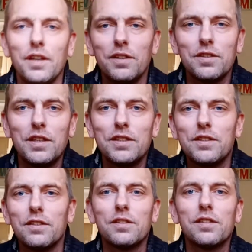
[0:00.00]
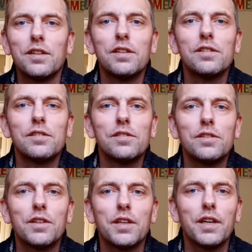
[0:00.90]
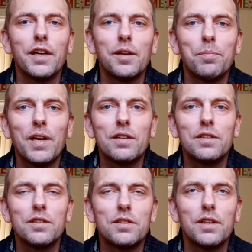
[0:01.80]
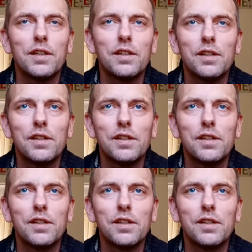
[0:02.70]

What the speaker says: solicitors. You can pay a solicitor